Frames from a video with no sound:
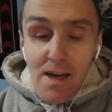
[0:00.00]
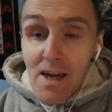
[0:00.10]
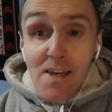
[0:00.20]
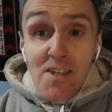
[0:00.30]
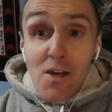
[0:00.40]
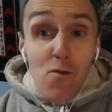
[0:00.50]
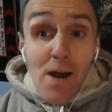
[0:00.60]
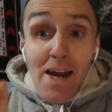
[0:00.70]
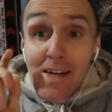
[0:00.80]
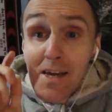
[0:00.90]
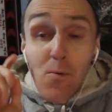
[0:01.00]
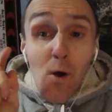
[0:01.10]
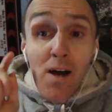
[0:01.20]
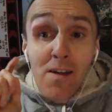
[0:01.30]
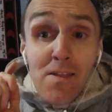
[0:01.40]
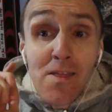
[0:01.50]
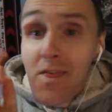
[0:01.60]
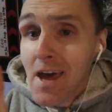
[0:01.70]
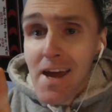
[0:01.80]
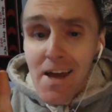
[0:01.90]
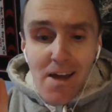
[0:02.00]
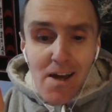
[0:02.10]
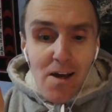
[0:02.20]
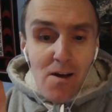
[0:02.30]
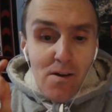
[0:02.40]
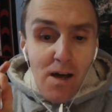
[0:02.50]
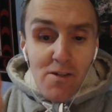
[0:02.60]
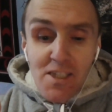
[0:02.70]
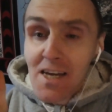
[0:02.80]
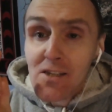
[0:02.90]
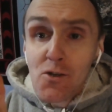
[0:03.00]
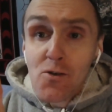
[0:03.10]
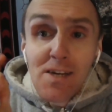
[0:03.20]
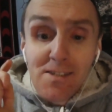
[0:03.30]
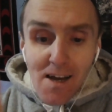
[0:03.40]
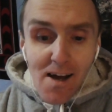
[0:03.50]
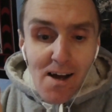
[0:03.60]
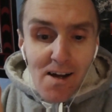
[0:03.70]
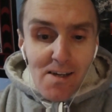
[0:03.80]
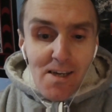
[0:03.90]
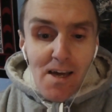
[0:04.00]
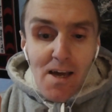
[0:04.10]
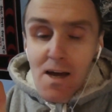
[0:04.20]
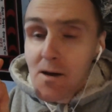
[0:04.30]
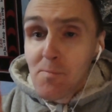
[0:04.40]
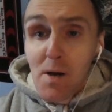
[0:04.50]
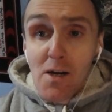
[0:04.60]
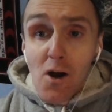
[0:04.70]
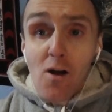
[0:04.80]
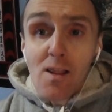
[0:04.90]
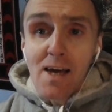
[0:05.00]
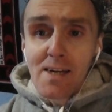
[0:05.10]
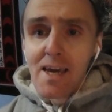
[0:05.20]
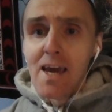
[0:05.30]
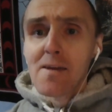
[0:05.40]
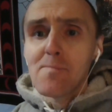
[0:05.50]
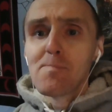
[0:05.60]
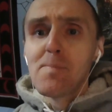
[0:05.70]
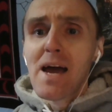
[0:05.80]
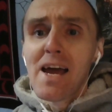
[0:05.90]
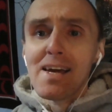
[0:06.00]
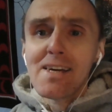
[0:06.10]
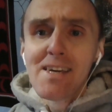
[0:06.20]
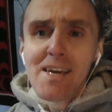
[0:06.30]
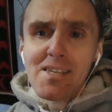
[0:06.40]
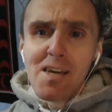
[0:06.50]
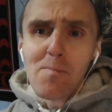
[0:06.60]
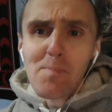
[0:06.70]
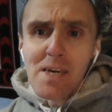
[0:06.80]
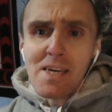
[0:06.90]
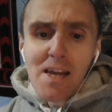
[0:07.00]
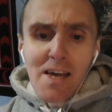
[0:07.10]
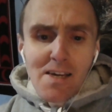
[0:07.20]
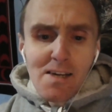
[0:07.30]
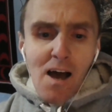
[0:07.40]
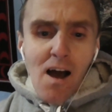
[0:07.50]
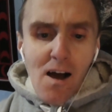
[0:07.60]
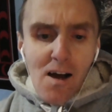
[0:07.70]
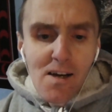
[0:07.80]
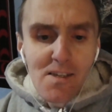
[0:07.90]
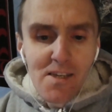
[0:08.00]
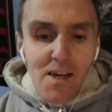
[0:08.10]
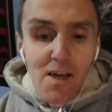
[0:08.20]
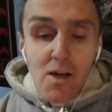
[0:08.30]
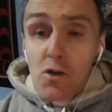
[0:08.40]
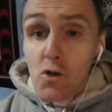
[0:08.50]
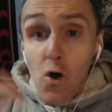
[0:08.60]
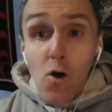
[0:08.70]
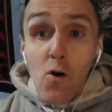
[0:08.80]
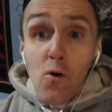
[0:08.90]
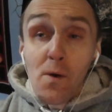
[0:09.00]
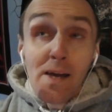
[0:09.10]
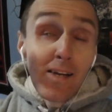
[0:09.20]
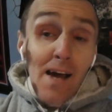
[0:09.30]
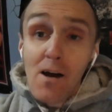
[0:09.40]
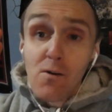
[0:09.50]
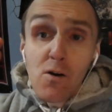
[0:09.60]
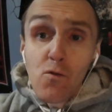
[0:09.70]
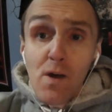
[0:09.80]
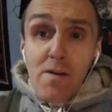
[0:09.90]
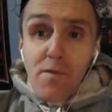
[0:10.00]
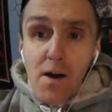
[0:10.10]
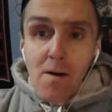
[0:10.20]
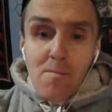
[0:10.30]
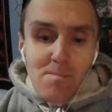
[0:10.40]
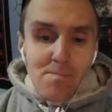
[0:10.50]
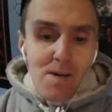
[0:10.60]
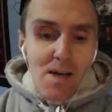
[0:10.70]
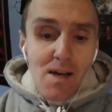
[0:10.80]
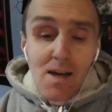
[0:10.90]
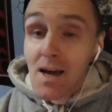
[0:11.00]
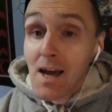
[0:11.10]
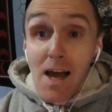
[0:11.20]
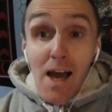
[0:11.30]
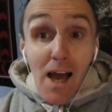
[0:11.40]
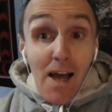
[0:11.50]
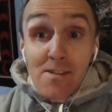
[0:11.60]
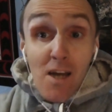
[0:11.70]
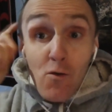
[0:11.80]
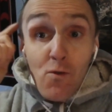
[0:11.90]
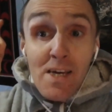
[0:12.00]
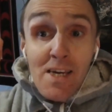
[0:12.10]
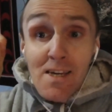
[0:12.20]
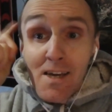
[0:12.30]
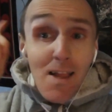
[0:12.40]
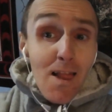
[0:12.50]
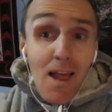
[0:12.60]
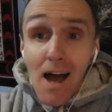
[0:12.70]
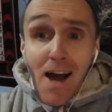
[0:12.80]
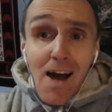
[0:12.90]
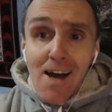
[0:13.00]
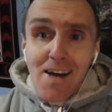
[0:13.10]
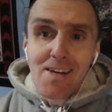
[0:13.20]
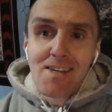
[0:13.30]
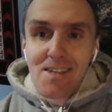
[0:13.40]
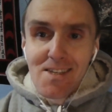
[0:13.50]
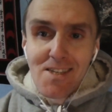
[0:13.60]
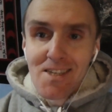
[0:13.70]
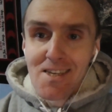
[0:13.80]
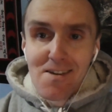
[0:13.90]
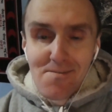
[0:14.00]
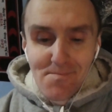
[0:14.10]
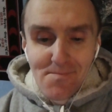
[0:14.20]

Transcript: Is there anyone there? I'll say to the dark, but all I get back is a beating heart, going out of rhythm, and I realize,